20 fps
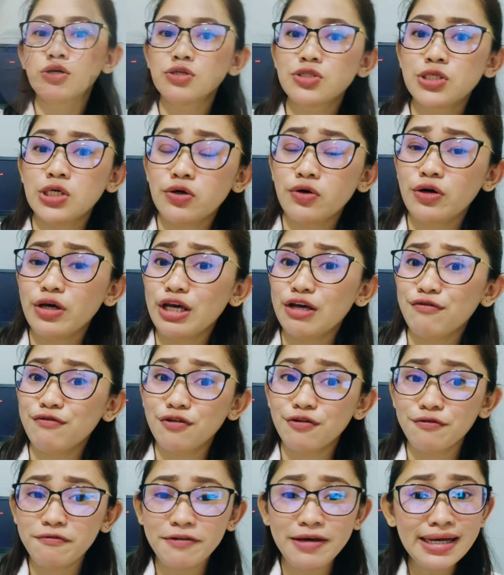So, if
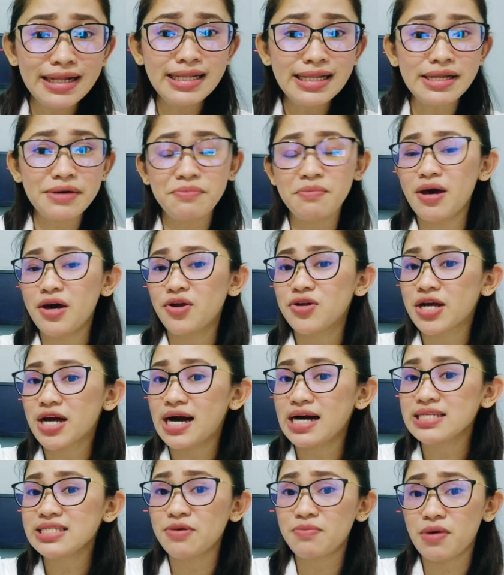you feel na meron
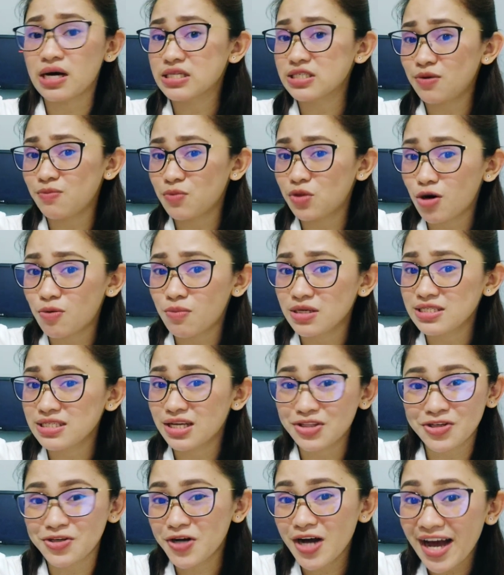ka sa mga simptomas
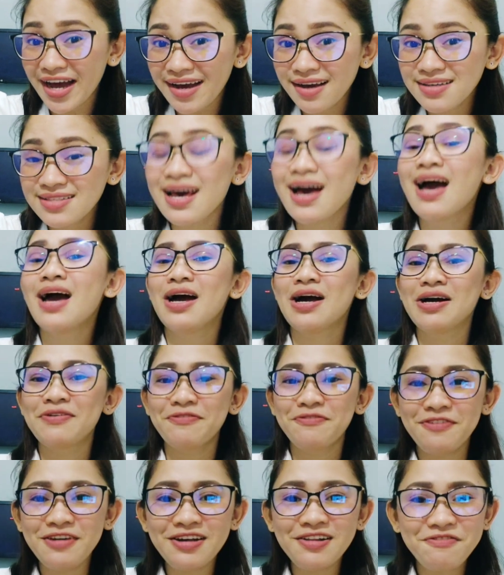na to, guys,
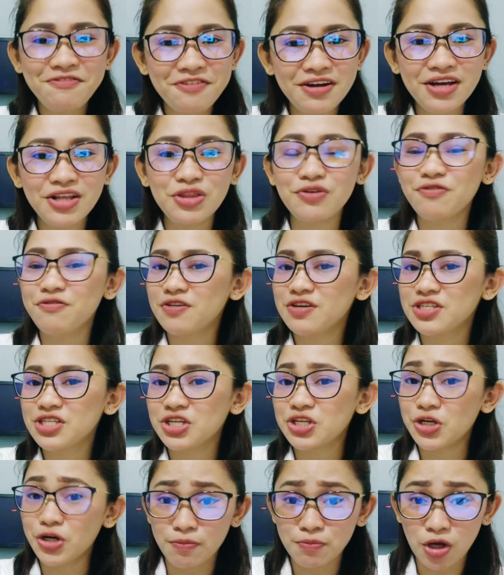feel free to
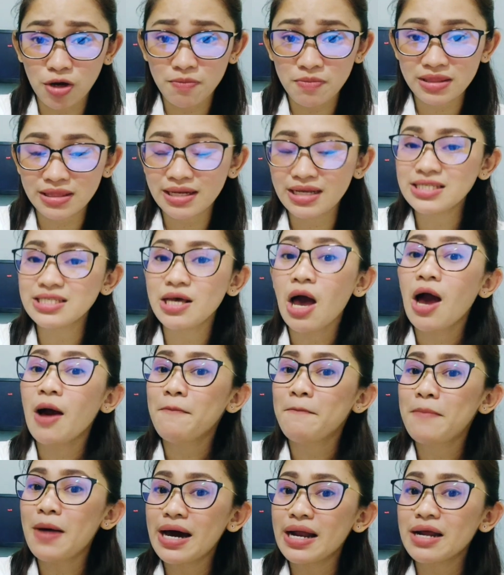visit your optometrist
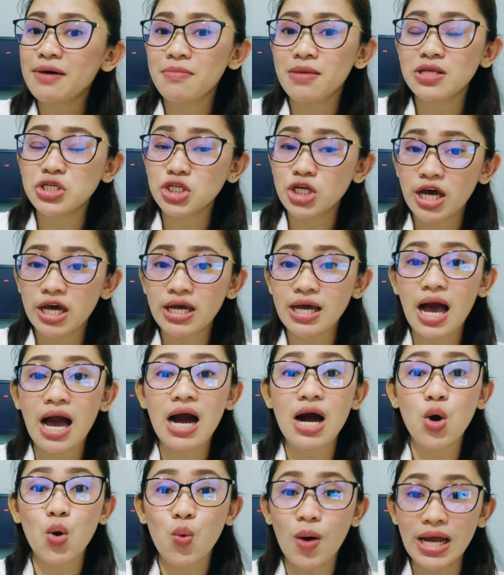para ma-check
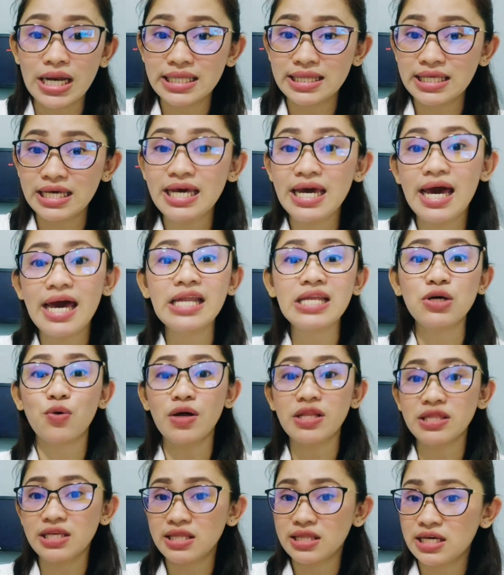ang quality and
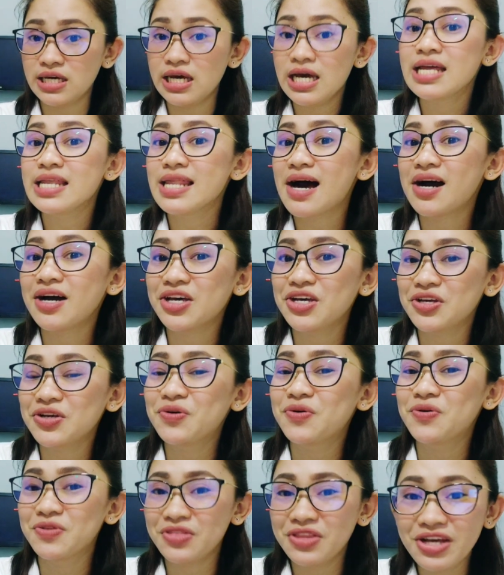quantity ng
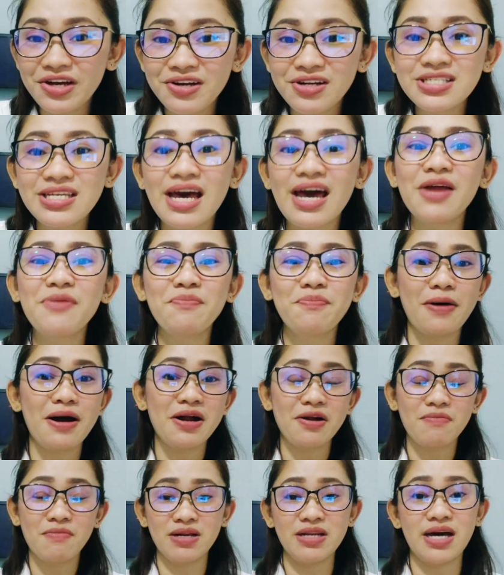inyong tears and
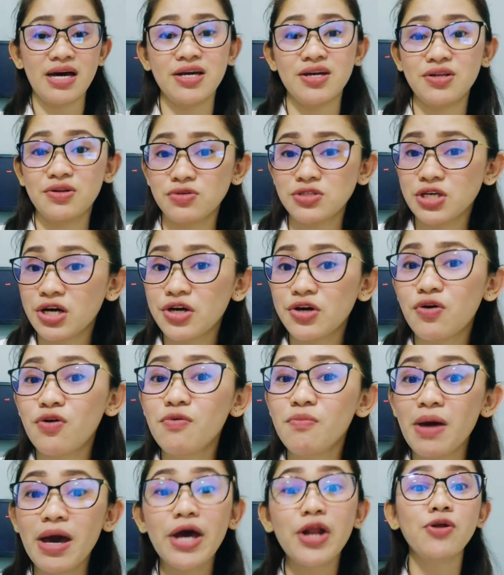para ma-diagnose kayo
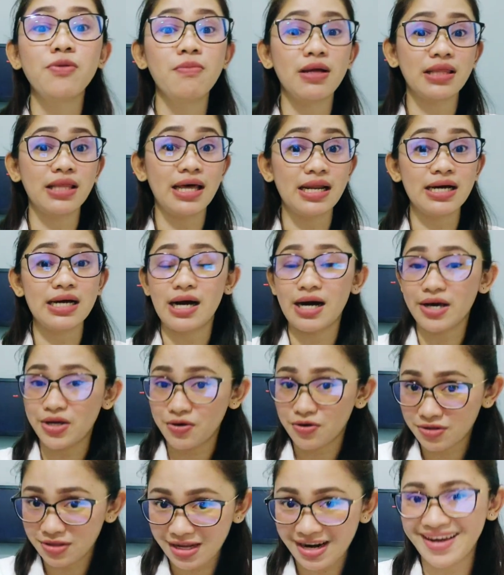kung meron ba talaga
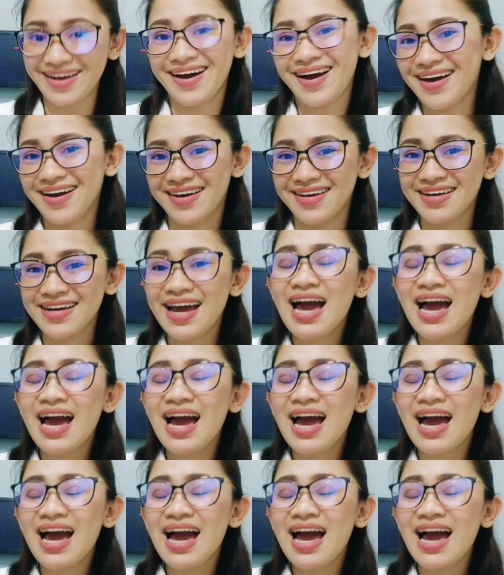kayong dry eye.